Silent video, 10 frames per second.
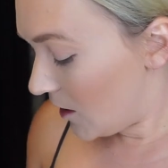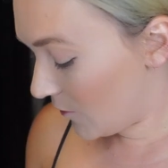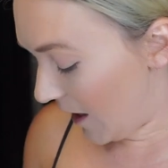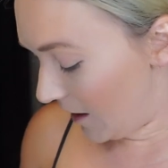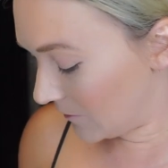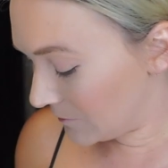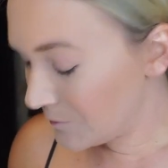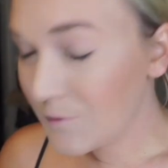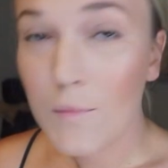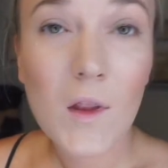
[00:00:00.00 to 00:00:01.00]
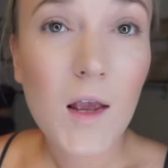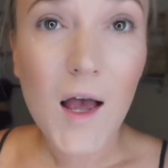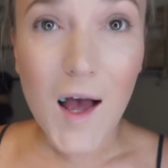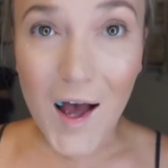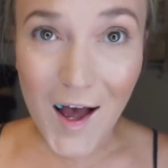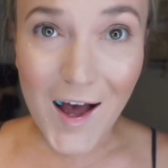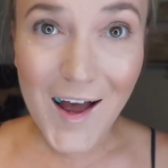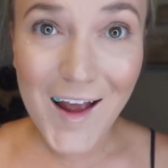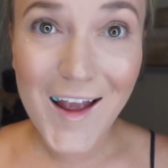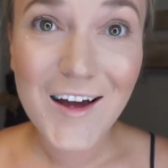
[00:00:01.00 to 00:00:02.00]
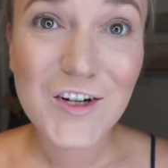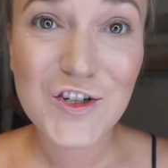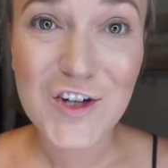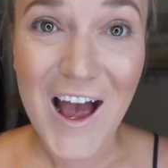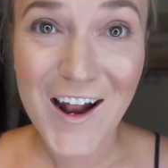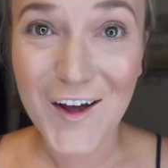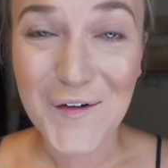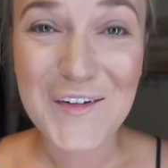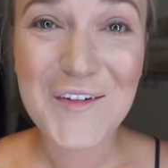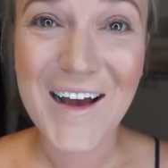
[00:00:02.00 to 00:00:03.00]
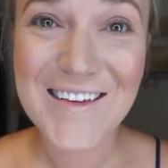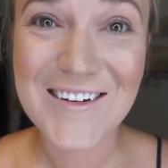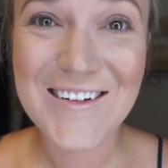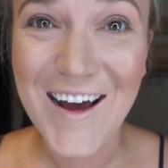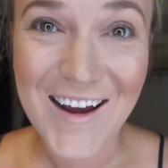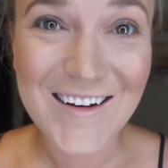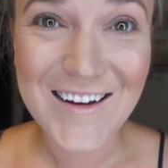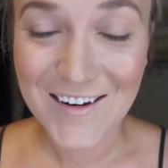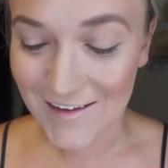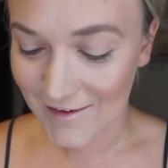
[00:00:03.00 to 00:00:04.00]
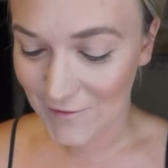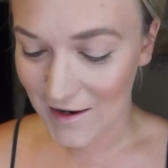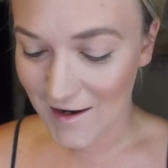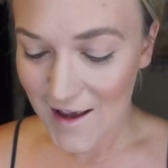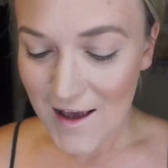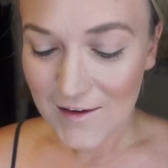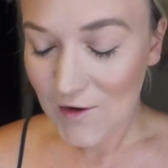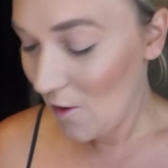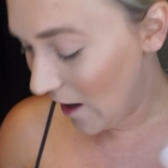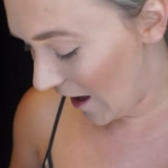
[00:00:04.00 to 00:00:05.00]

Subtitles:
Okay, eyeshadow. You guys are dying to hear this one. So I